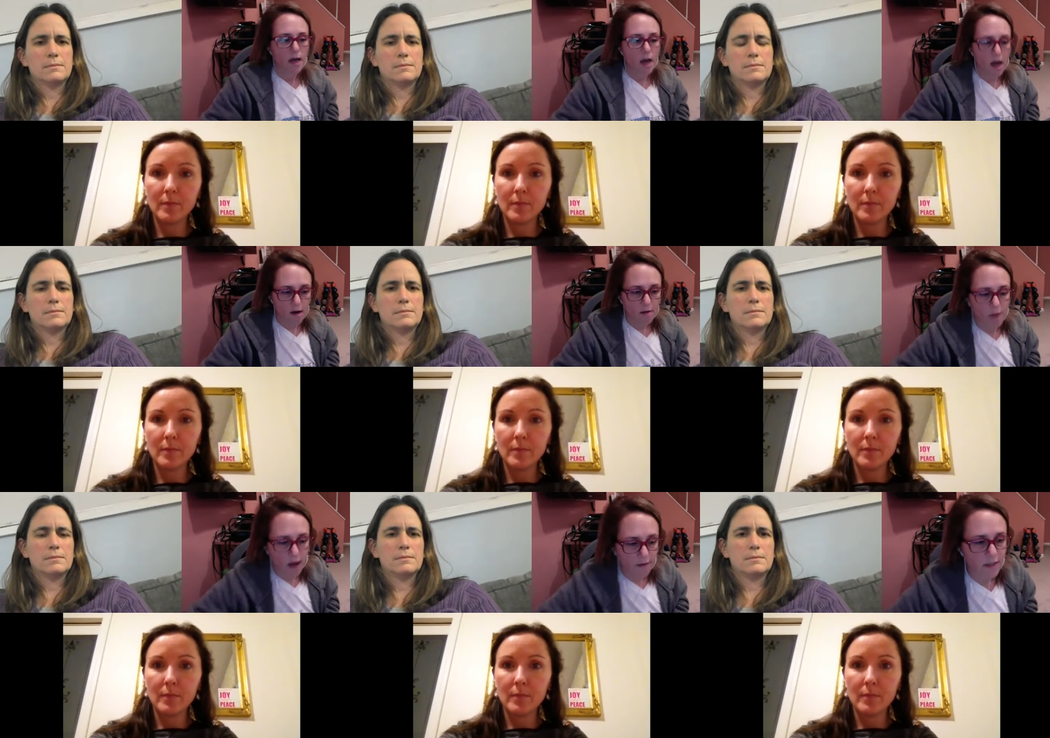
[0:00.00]
Speaker 1: um,
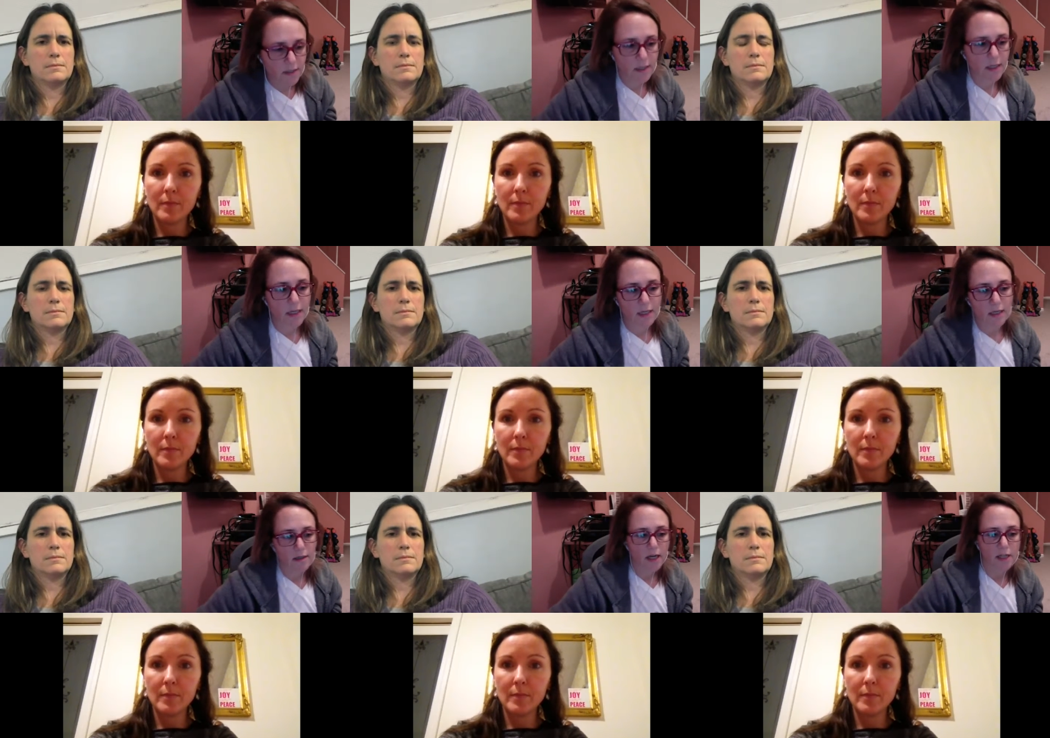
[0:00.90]
obviously
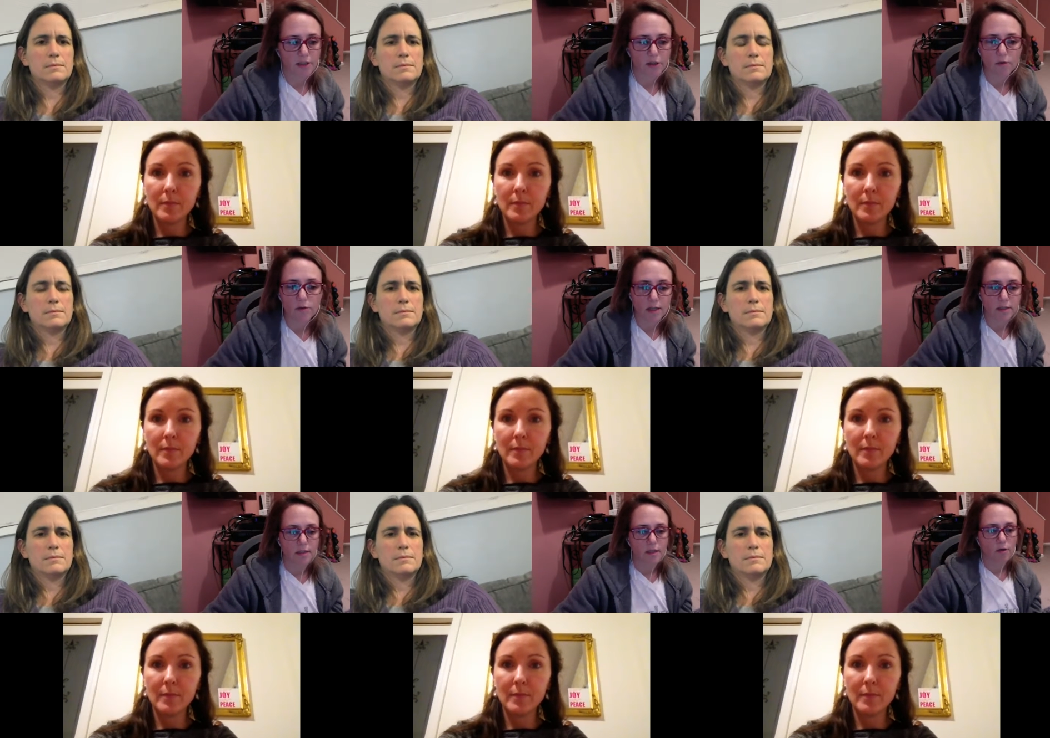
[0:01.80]
i don't
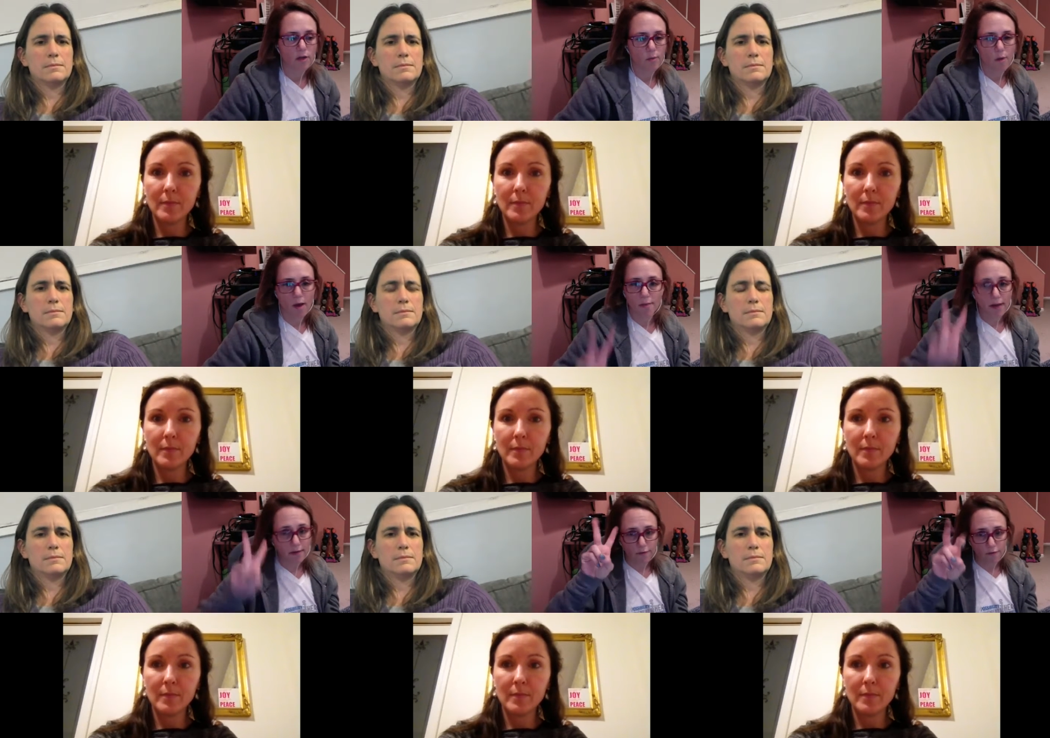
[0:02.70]
necessarily want
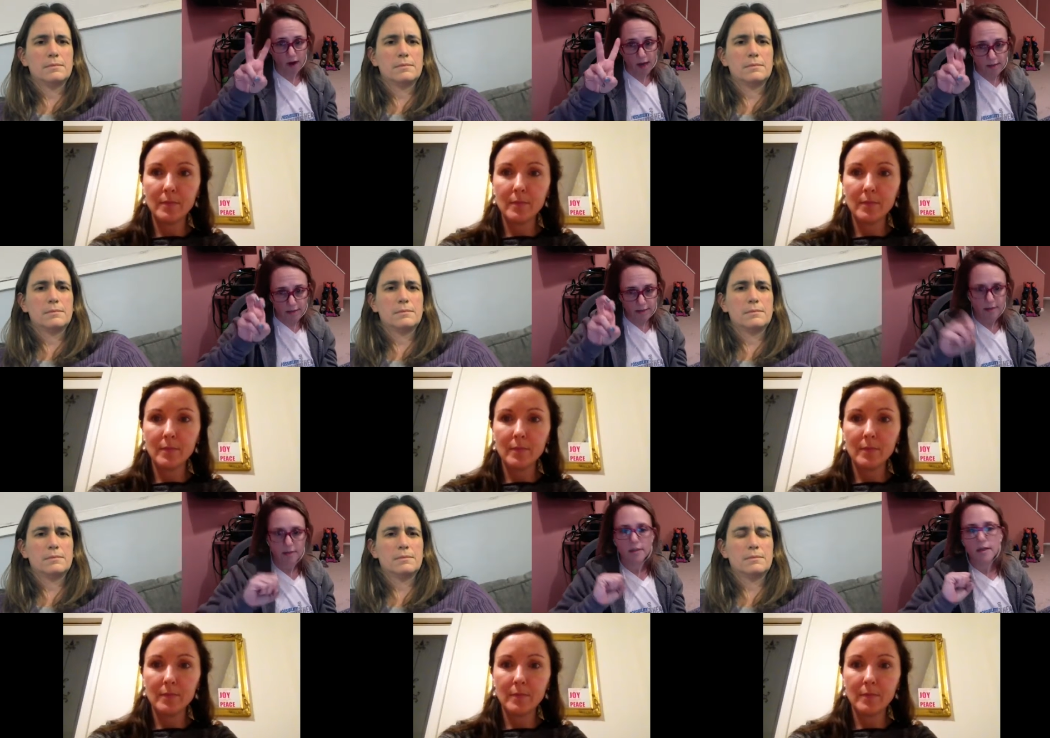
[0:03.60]
my friends
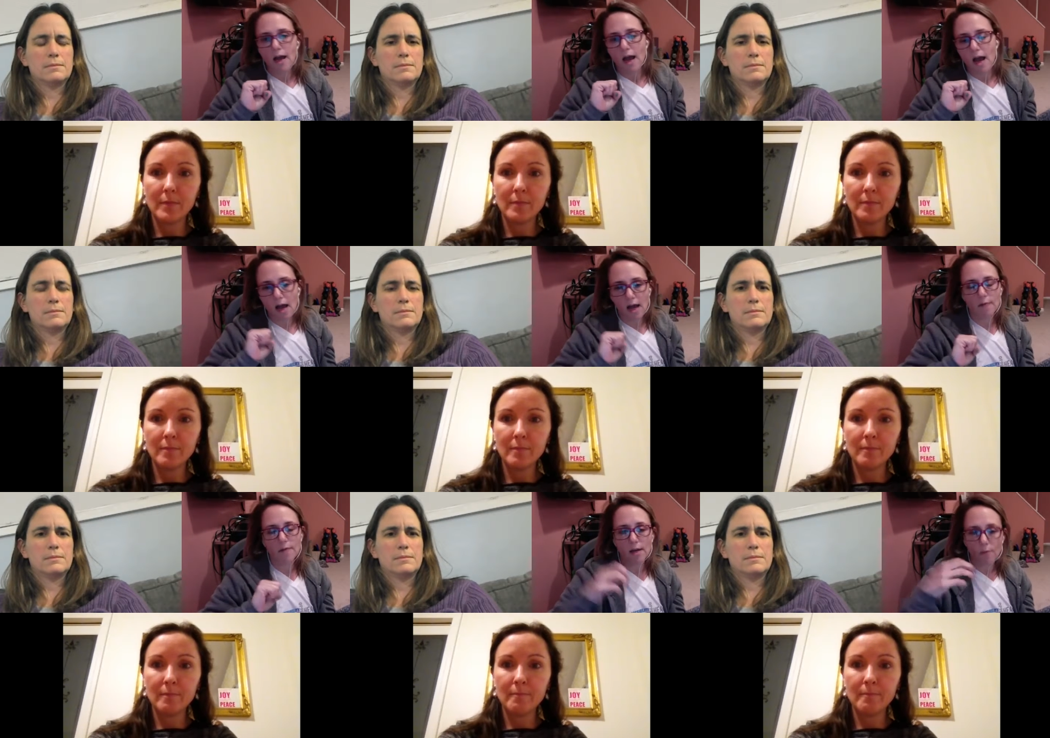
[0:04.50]
um,
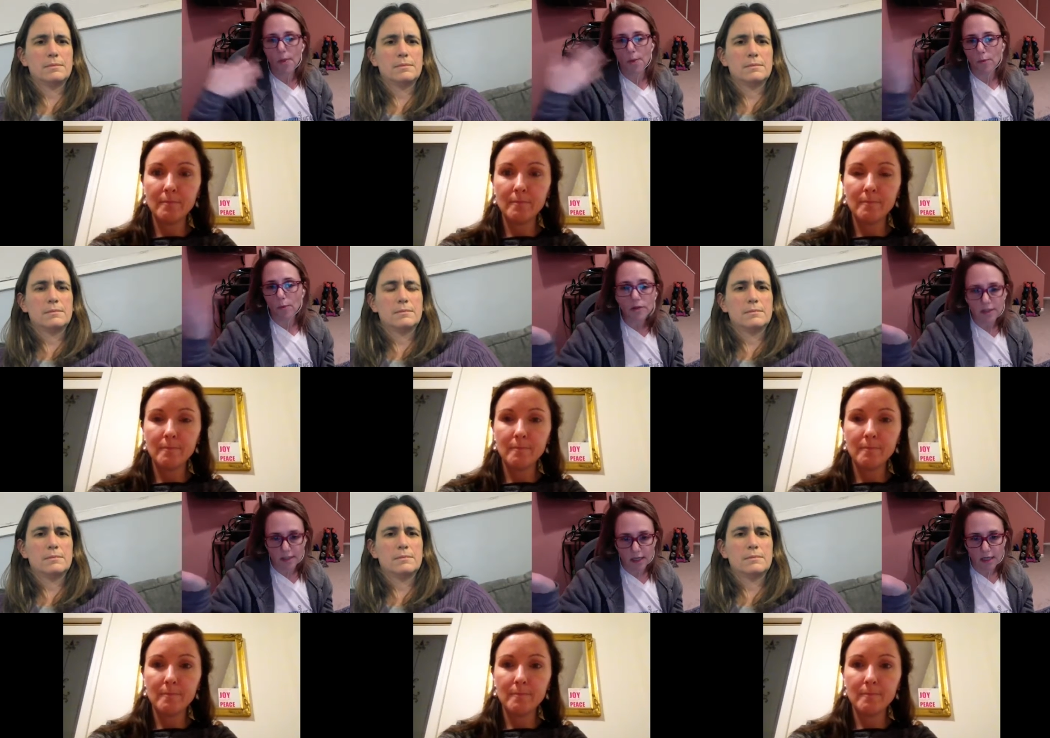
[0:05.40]
and I want the world to
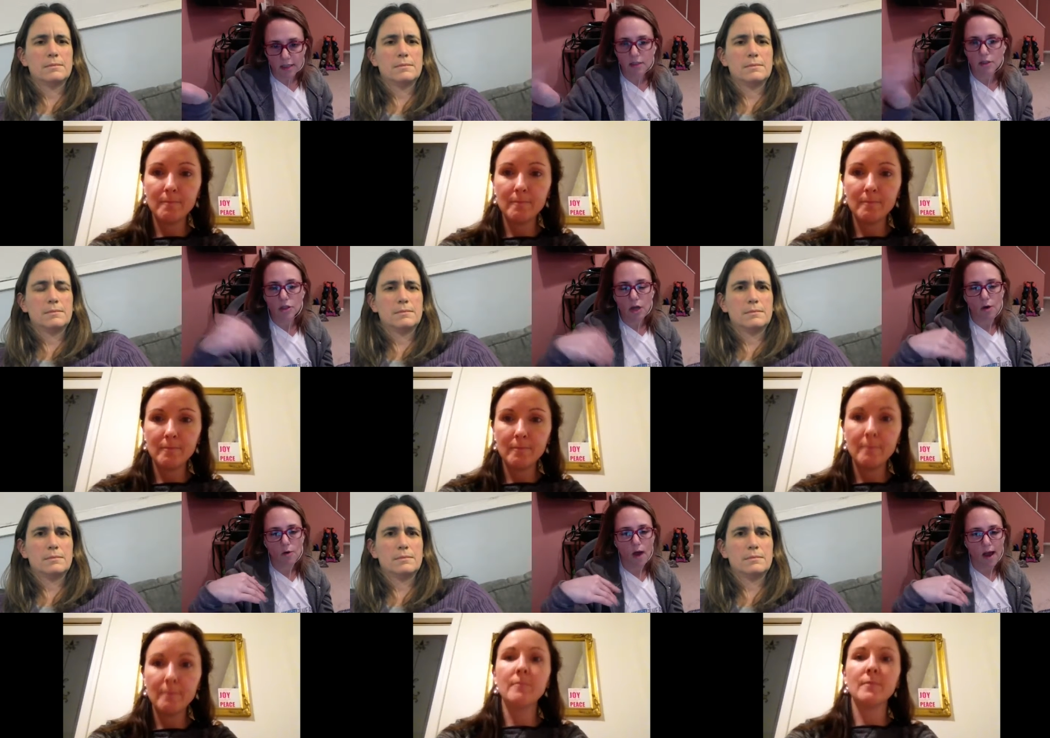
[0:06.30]
see it.
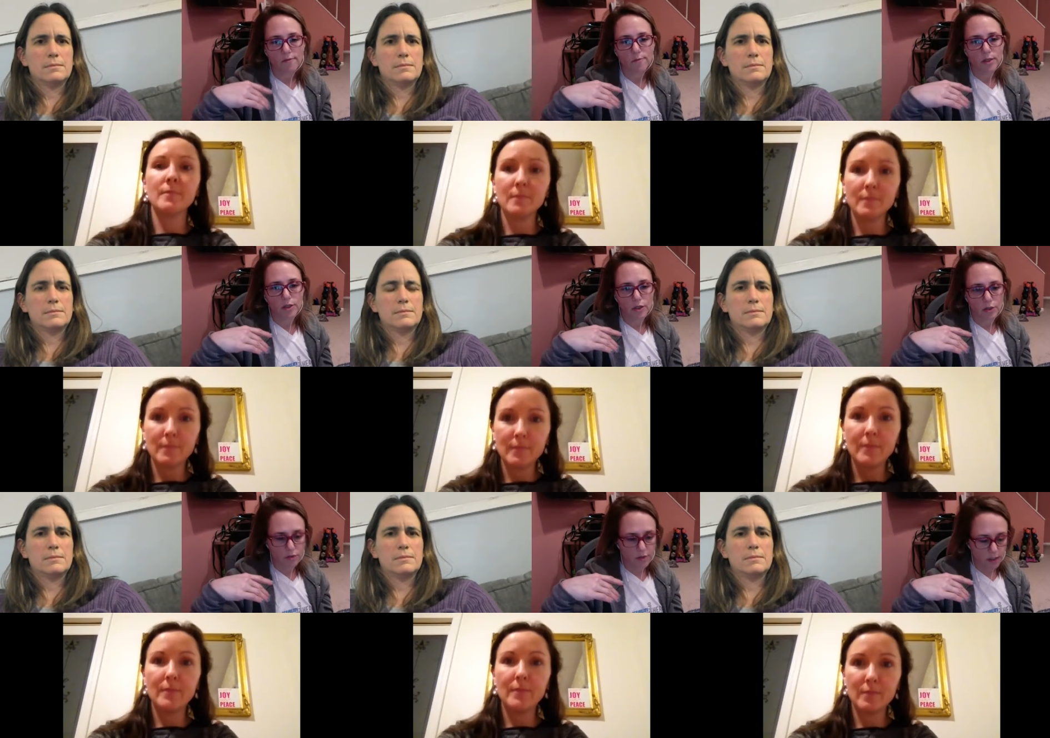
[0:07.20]
So I've been
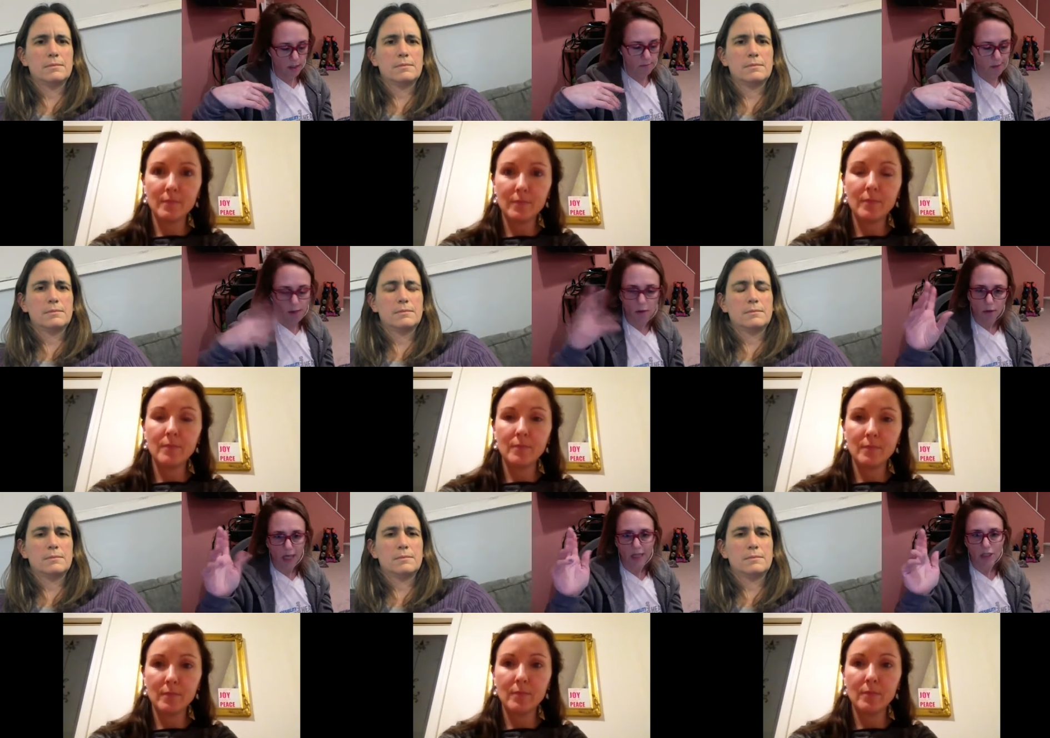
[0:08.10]
using my
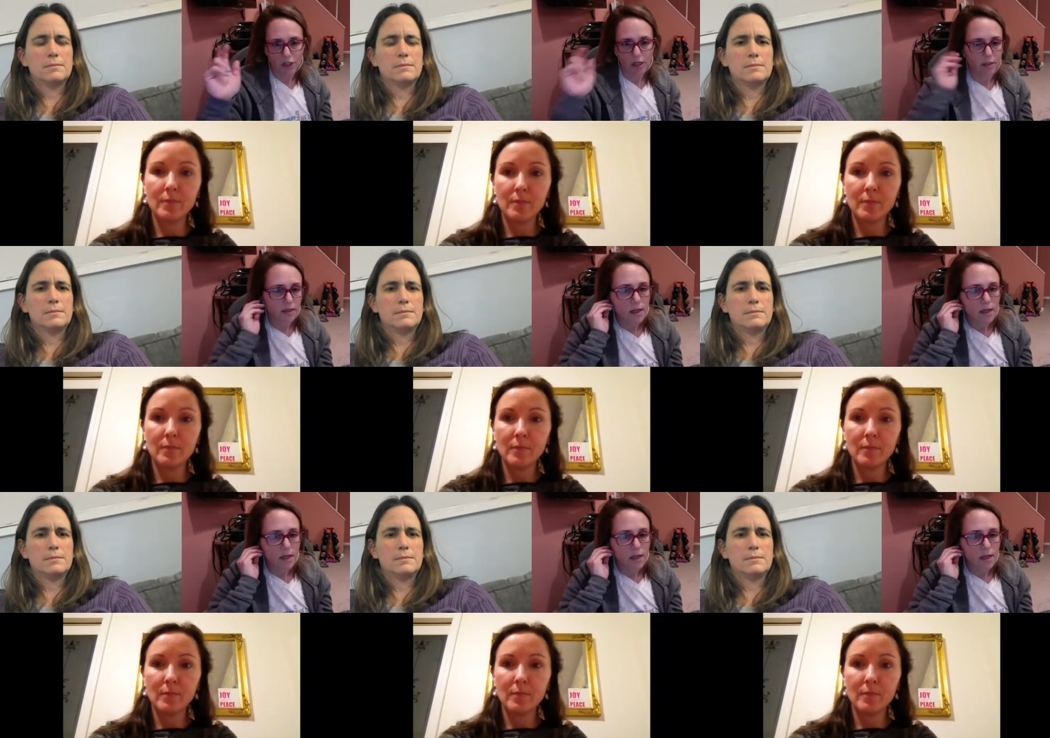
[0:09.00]
location